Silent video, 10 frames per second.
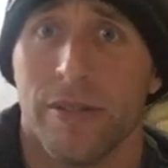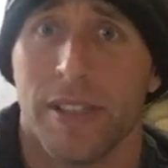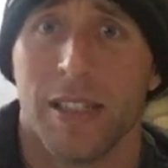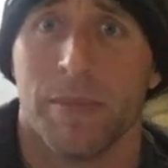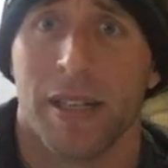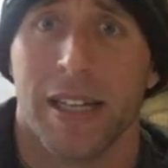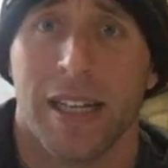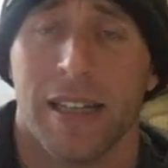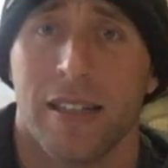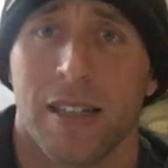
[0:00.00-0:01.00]
It seemed like
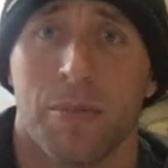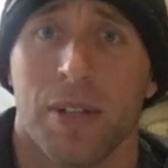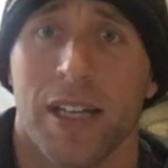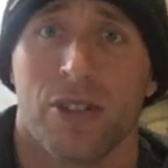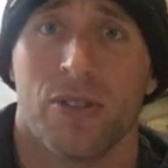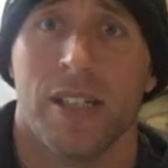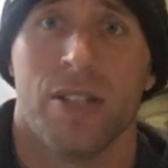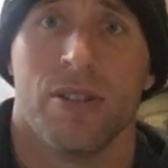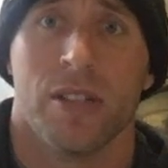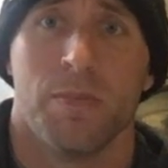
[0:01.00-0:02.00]
I had a couple extra
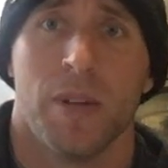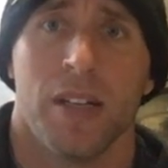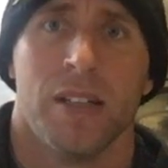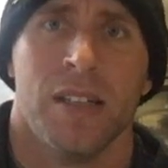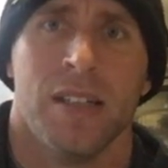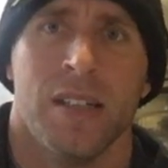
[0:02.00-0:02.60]
inches, but